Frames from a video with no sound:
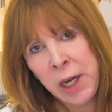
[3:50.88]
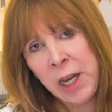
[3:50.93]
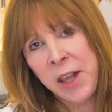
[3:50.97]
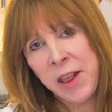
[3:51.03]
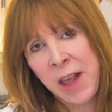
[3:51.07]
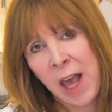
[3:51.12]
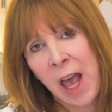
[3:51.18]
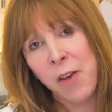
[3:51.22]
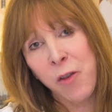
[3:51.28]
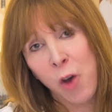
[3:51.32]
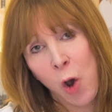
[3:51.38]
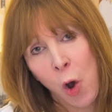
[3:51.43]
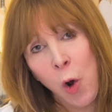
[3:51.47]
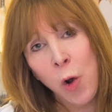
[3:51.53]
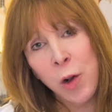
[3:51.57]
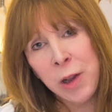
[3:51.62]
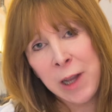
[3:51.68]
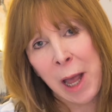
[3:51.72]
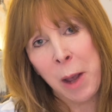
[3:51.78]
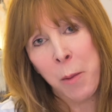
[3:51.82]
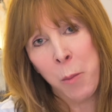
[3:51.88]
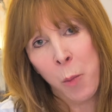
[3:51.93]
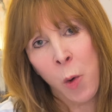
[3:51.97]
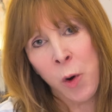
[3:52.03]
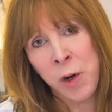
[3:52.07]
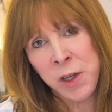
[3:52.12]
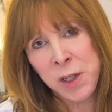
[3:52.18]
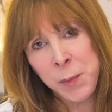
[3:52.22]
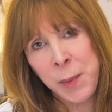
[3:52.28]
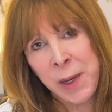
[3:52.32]
either have a whole lot
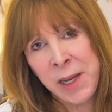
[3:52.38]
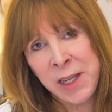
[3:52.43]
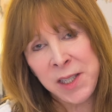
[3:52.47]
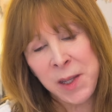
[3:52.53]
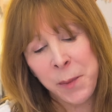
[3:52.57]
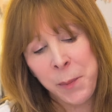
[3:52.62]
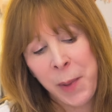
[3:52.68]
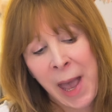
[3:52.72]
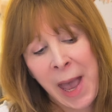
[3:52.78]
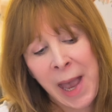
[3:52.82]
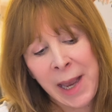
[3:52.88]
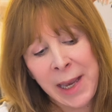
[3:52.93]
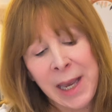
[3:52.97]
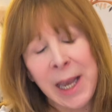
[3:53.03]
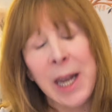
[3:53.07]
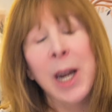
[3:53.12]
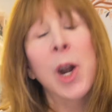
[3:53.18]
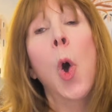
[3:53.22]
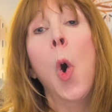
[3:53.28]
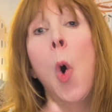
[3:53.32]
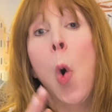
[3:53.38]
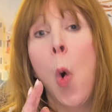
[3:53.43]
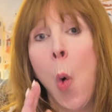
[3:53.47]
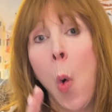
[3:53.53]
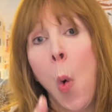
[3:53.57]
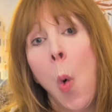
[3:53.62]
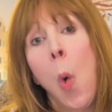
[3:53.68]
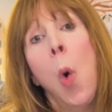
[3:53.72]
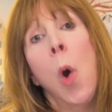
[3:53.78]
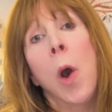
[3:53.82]
more space to pack in,
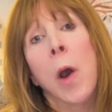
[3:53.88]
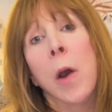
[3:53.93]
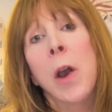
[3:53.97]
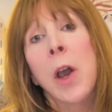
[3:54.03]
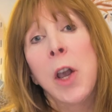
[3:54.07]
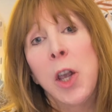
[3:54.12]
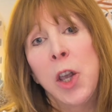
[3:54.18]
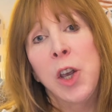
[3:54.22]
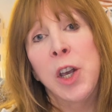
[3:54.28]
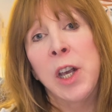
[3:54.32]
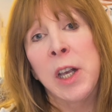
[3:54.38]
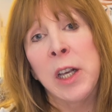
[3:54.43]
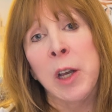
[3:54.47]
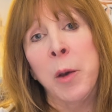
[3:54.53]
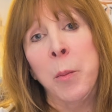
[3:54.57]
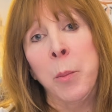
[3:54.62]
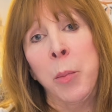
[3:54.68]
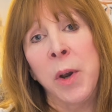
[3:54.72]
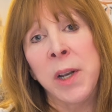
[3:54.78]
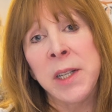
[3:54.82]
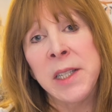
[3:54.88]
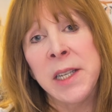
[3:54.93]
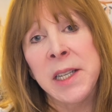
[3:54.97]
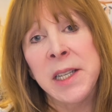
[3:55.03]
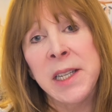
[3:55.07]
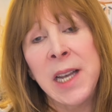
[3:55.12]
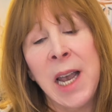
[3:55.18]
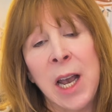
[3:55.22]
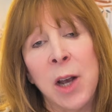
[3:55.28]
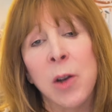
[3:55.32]
or you can compress
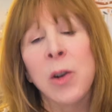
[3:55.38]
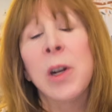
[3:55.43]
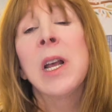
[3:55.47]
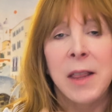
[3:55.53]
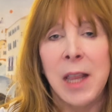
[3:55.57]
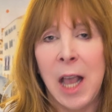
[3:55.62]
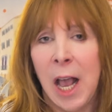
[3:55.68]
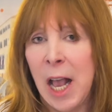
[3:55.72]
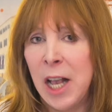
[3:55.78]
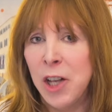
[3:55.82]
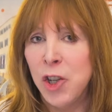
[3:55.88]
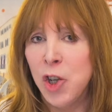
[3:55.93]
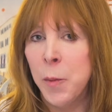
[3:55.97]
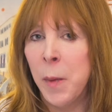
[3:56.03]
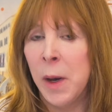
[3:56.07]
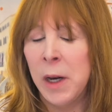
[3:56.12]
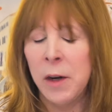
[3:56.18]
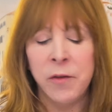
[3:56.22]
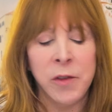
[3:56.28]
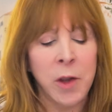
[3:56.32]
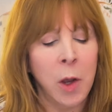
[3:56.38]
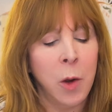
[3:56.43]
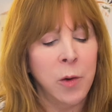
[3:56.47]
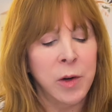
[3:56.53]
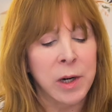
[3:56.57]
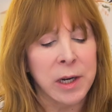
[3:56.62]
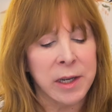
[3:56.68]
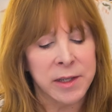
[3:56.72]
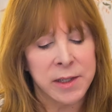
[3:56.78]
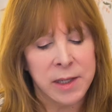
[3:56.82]
it down. Now, as you might have
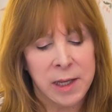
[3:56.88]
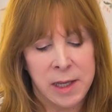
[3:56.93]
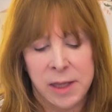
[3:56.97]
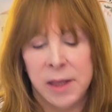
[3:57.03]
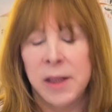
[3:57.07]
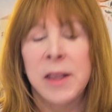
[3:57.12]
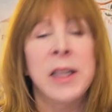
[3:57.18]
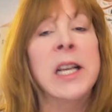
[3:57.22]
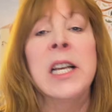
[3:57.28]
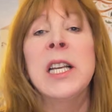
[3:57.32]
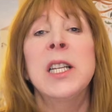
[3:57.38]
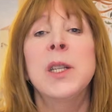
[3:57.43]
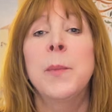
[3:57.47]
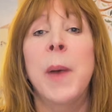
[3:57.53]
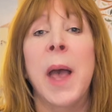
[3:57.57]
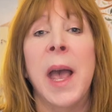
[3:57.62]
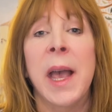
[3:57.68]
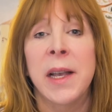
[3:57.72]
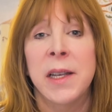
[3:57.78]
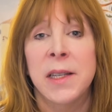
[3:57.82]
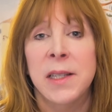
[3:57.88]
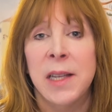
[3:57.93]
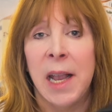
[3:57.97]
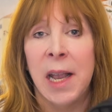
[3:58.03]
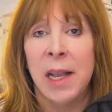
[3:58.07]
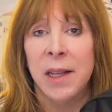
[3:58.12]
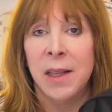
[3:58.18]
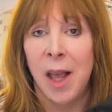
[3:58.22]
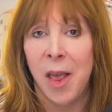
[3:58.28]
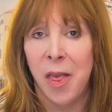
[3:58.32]
noticed, these bags
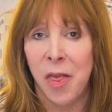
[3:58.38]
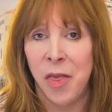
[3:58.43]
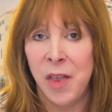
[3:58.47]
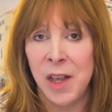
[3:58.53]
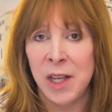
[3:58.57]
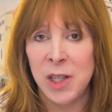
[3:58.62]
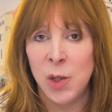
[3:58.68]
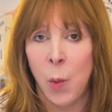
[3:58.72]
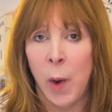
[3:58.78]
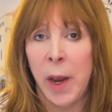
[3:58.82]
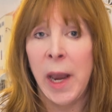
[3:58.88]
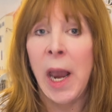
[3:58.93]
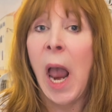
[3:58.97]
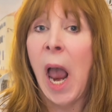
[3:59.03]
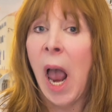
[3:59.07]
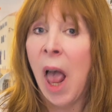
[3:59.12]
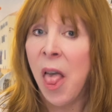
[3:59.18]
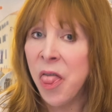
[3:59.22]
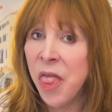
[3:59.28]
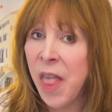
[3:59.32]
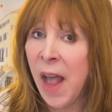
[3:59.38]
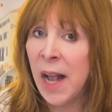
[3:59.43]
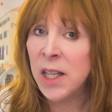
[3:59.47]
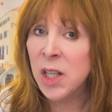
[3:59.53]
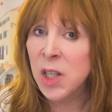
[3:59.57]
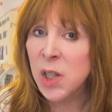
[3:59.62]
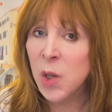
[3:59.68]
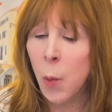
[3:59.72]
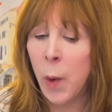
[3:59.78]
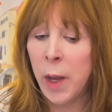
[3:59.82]
stand this way, and
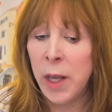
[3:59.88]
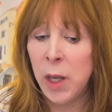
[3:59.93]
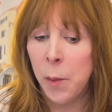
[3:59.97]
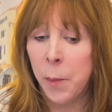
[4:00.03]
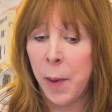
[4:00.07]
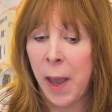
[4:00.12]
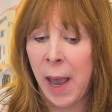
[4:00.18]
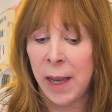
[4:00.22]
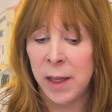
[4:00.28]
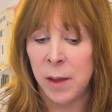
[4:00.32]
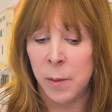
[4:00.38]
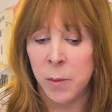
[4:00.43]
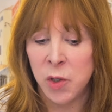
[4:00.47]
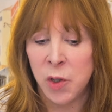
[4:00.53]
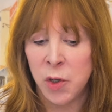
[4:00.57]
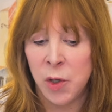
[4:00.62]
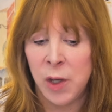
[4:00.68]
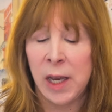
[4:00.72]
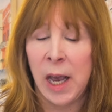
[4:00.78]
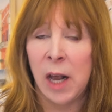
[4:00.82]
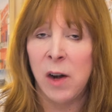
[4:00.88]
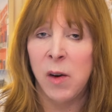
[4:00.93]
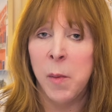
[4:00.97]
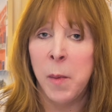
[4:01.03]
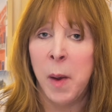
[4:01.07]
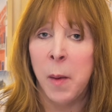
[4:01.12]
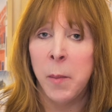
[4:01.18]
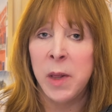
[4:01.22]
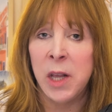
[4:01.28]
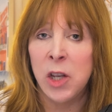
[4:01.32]
that's the way you pack them. So you got to
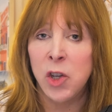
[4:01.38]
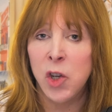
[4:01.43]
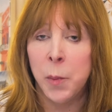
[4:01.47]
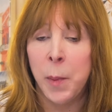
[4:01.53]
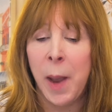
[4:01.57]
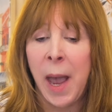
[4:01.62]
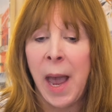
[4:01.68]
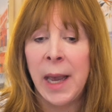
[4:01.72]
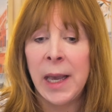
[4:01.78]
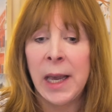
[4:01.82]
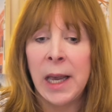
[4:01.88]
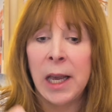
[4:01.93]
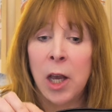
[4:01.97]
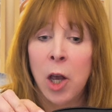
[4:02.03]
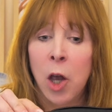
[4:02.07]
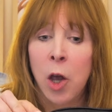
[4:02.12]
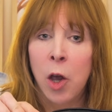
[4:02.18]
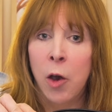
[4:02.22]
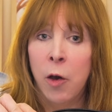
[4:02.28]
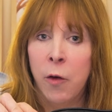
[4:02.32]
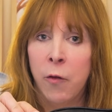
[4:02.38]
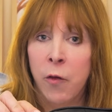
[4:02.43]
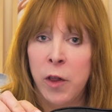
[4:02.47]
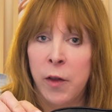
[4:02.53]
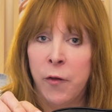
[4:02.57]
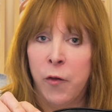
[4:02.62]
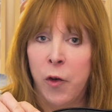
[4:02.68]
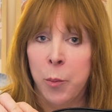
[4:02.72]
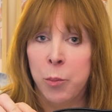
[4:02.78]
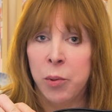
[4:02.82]
remember that you're packing for the
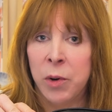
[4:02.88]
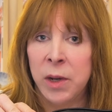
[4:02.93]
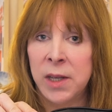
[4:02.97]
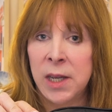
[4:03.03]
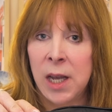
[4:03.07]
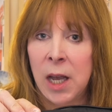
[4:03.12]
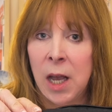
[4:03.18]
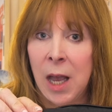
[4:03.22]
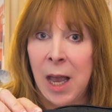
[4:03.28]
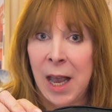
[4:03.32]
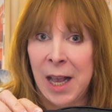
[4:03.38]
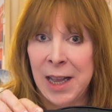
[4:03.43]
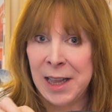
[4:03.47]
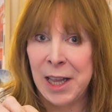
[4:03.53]
footprint, and